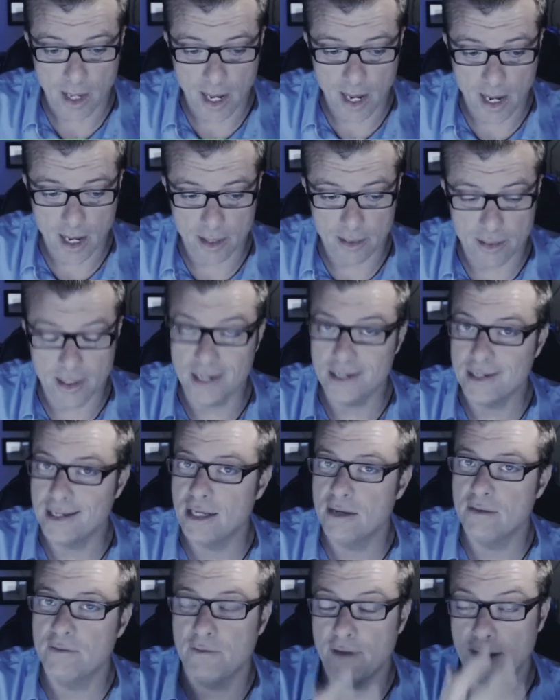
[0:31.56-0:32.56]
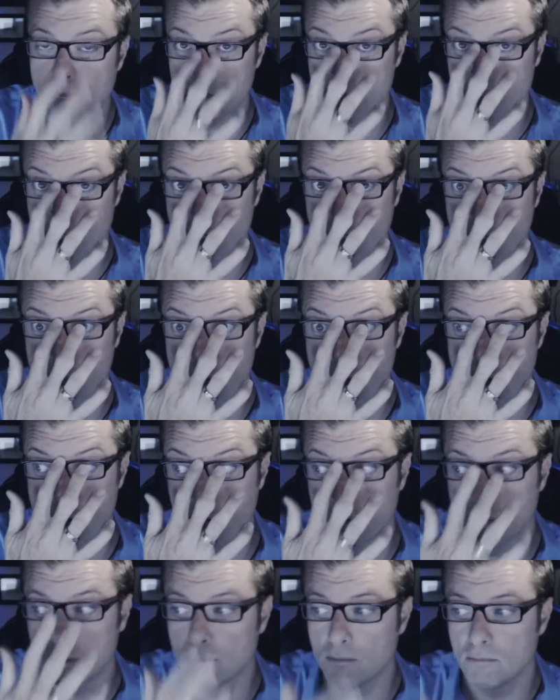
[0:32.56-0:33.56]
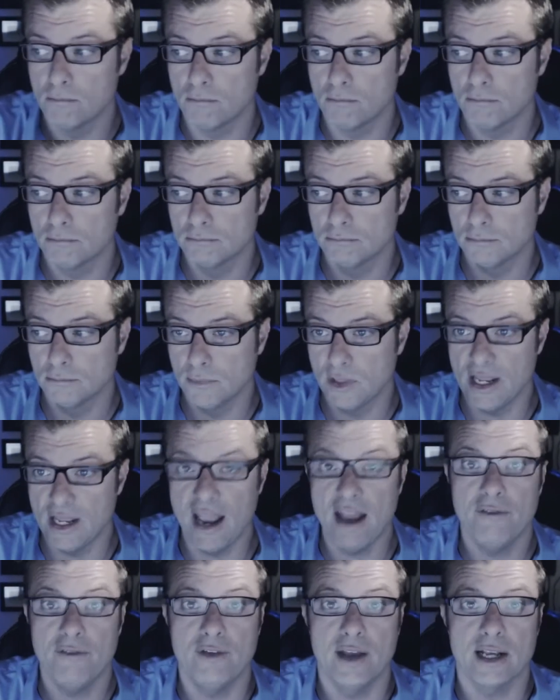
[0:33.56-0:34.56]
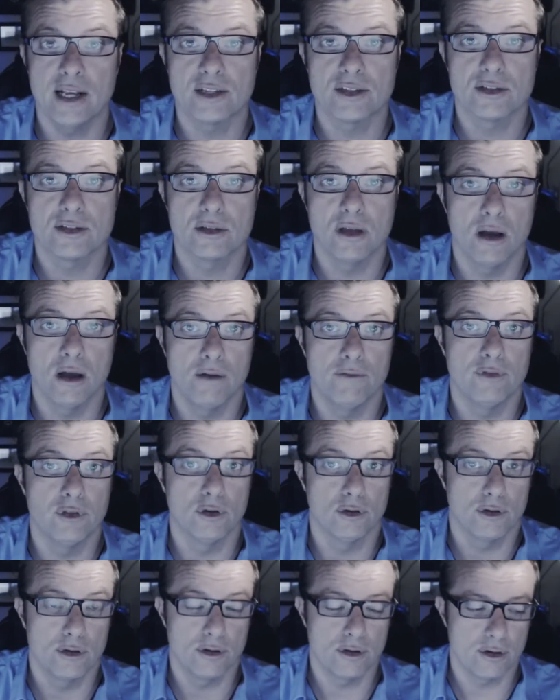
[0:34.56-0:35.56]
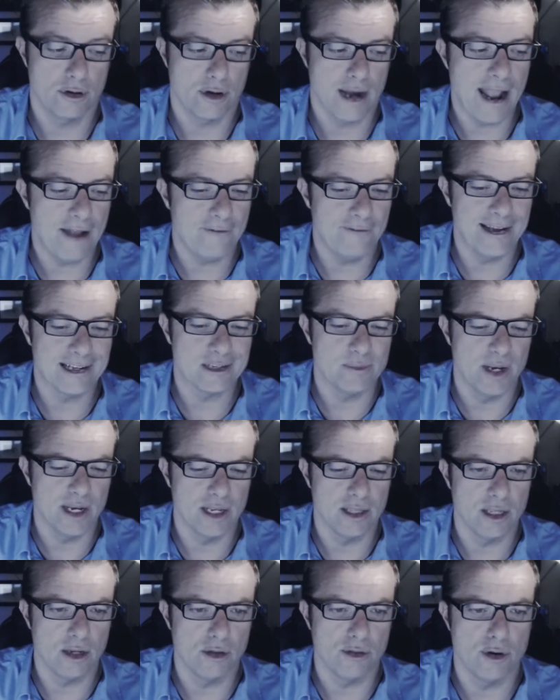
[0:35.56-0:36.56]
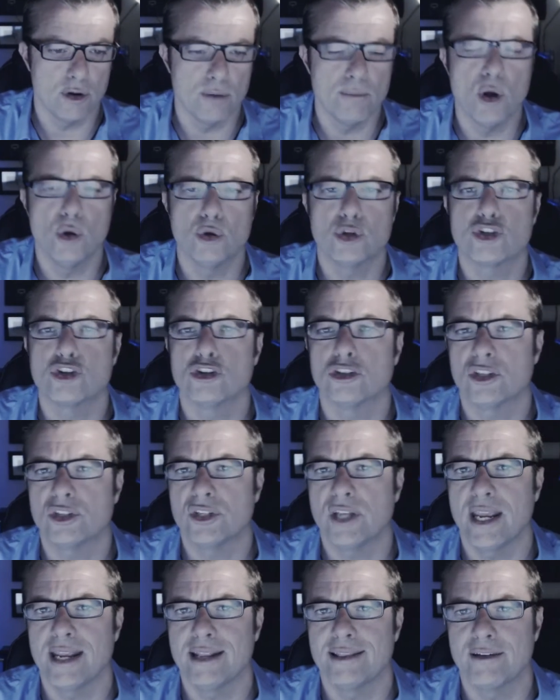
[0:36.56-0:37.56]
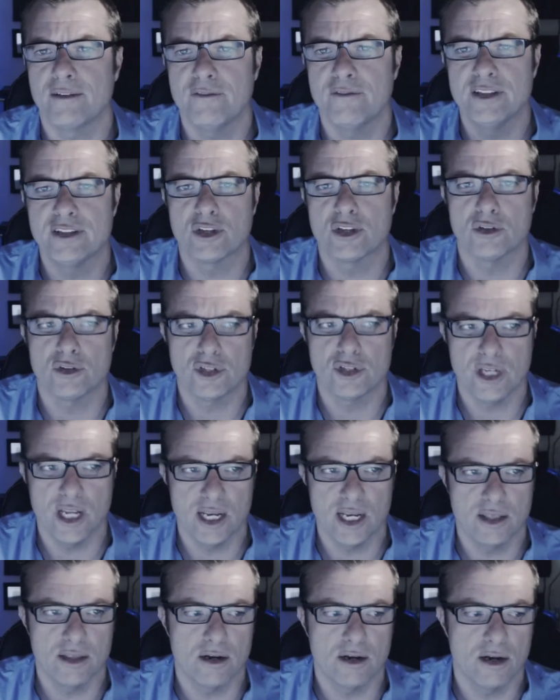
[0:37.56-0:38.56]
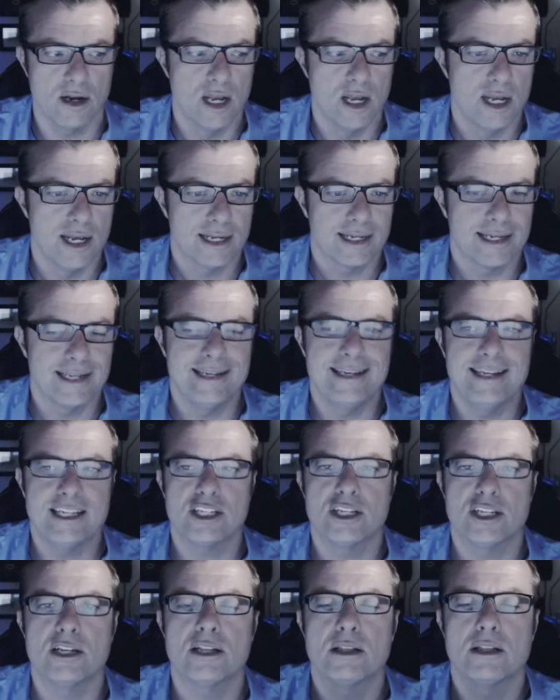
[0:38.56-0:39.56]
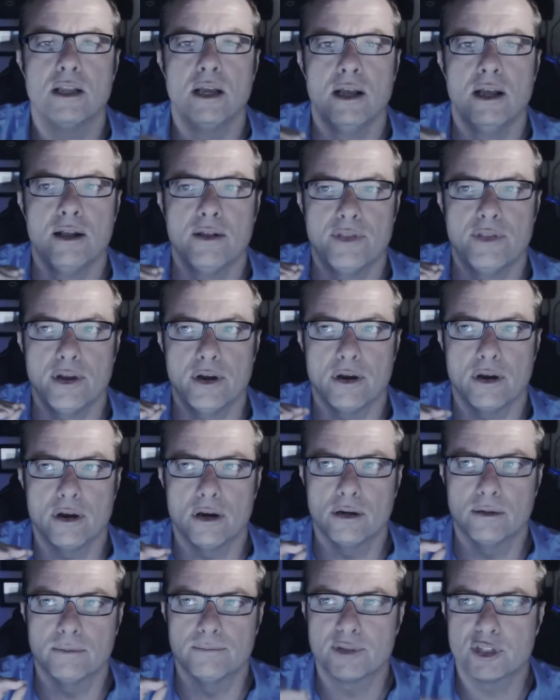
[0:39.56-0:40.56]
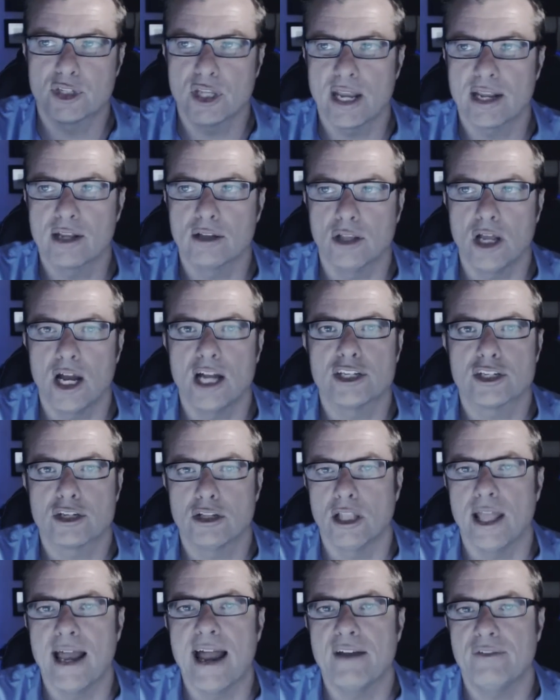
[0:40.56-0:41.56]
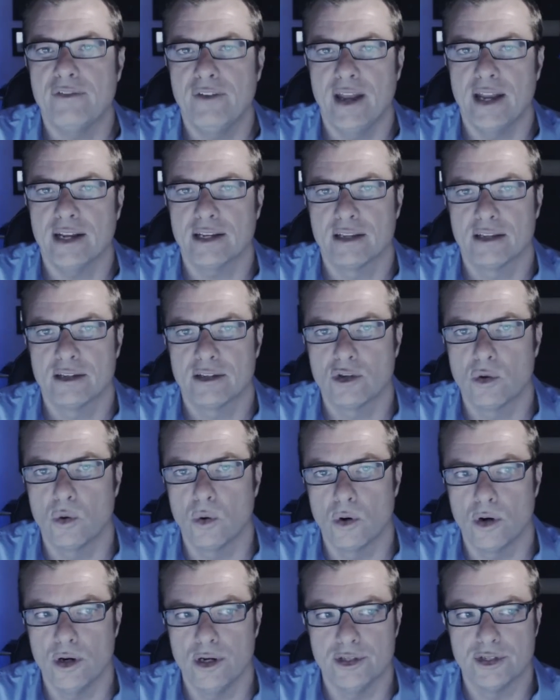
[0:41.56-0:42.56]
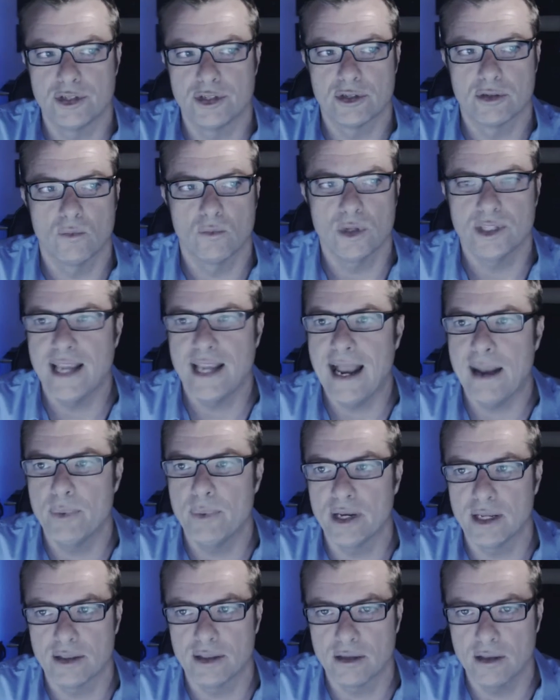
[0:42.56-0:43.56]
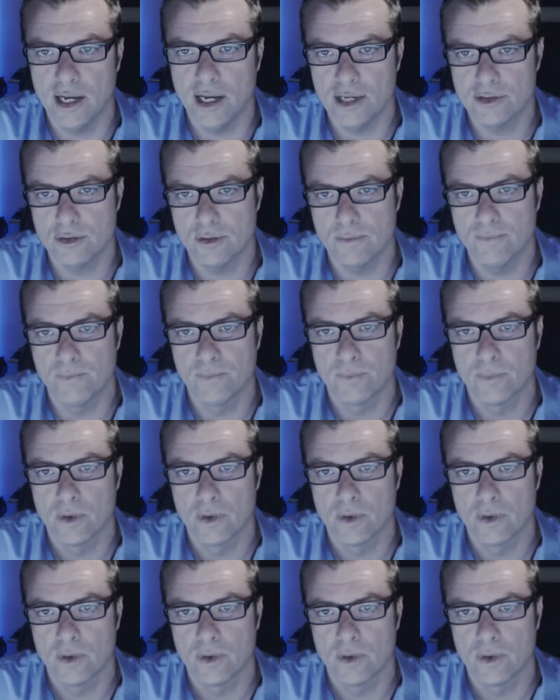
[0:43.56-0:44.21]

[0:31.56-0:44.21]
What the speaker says: And they did, in fact, talk about the affects of the learner. Affects meaning their emotional state, their physical state, their condition, their psychological affect towards what's happening in the classroom.